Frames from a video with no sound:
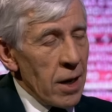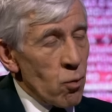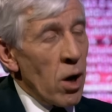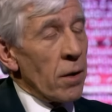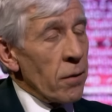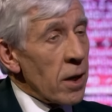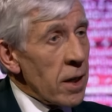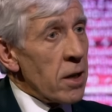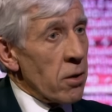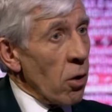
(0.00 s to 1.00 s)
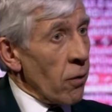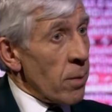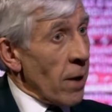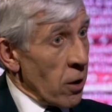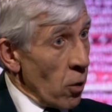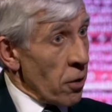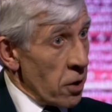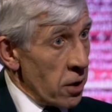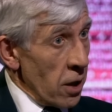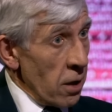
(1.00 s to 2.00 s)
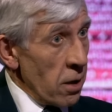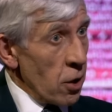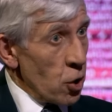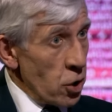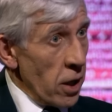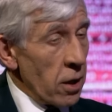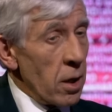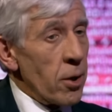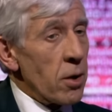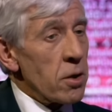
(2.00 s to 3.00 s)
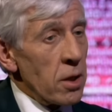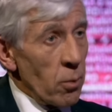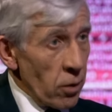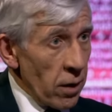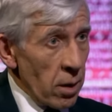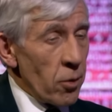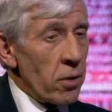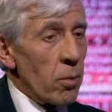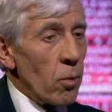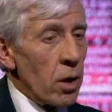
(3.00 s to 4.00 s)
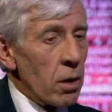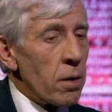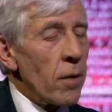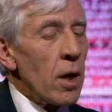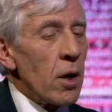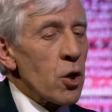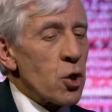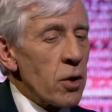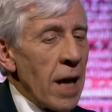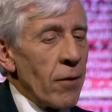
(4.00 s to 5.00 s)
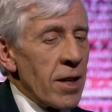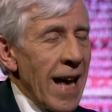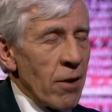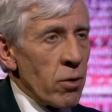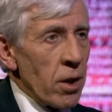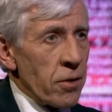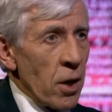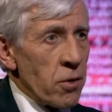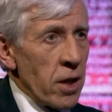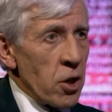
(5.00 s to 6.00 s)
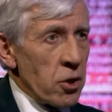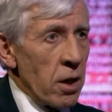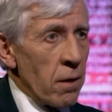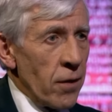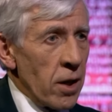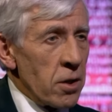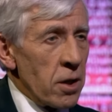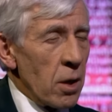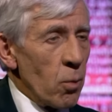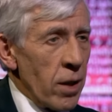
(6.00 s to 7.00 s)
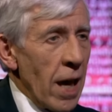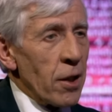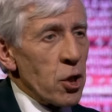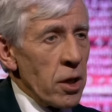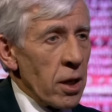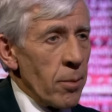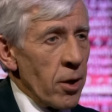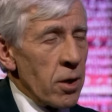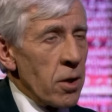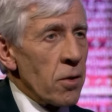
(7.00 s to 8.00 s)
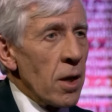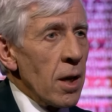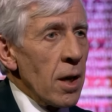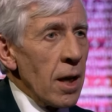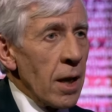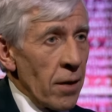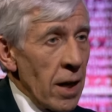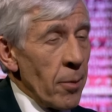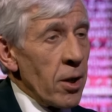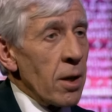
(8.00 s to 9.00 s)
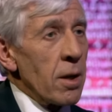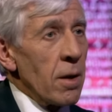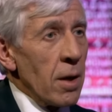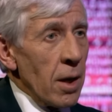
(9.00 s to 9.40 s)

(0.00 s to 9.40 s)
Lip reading: Iran, the leader of the minority Shia community within the Muslim world, should have a natural association and affinity with the other Shia communities in the Lebanon,